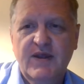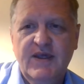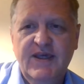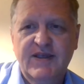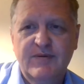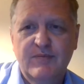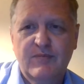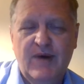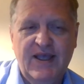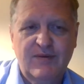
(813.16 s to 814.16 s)
it
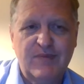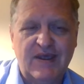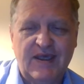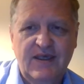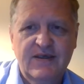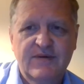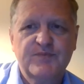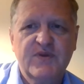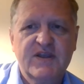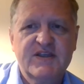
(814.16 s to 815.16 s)
might be
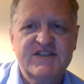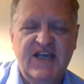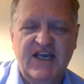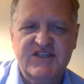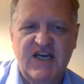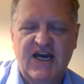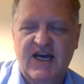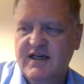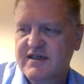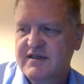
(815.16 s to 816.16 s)

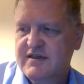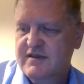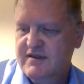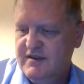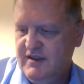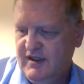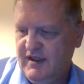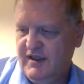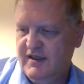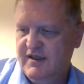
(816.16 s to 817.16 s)
seja,
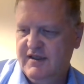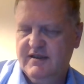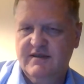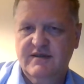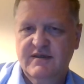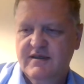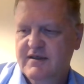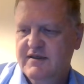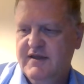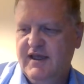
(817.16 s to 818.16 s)
and
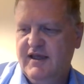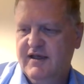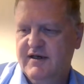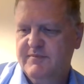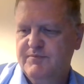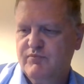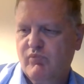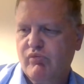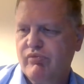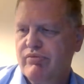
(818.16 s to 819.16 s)
the
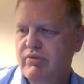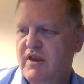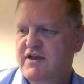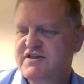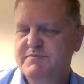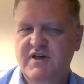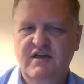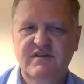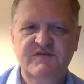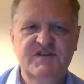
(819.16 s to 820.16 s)

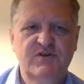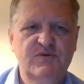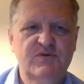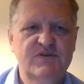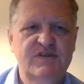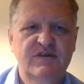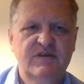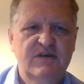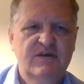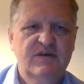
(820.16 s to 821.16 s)
subjunctive is used
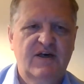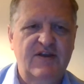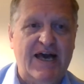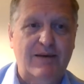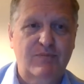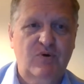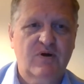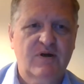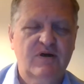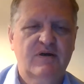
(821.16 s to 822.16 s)
a lot more.